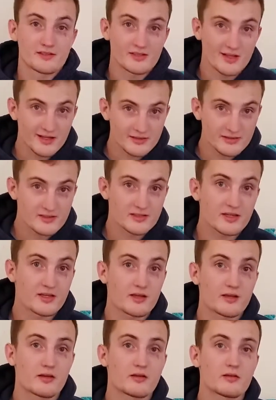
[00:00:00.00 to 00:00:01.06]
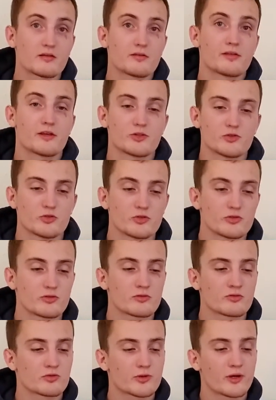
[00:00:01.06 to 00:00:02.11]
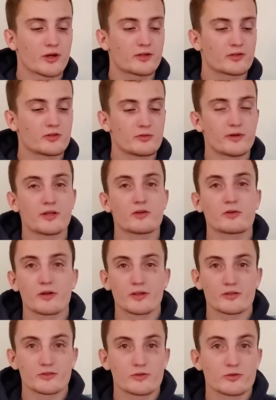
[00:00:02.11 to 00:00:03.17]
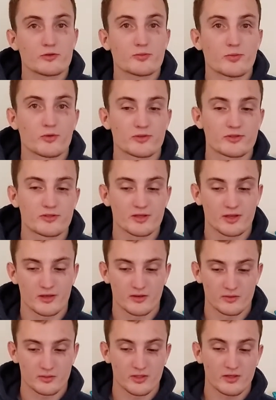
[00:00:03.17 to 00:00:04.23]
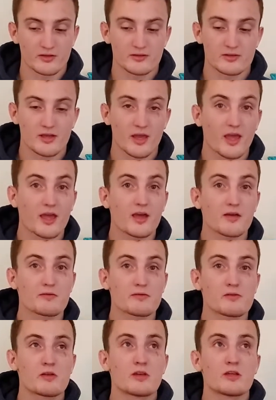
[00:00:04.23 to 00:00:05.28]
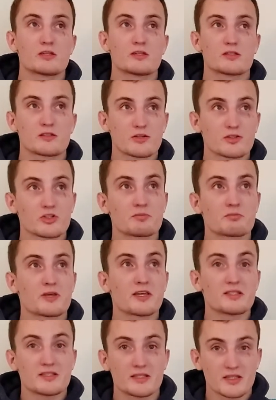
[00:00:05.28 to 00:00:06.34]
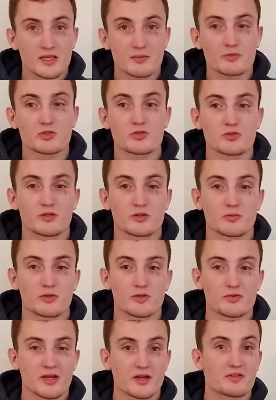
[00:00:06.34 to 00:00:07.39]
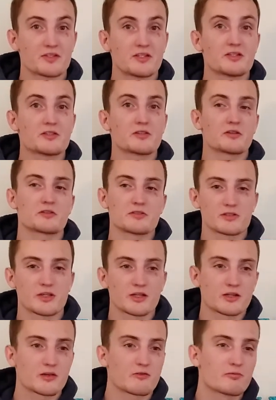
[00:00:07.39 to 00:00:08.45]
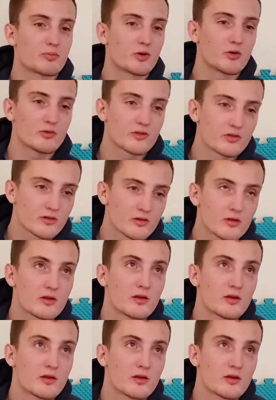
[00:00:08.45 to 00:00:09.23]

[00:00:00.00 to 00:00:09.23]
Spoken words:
is not to say that you shouldn't try to integrate the two sports together because they have such an amazing chemistry when you have a decent understanding of both.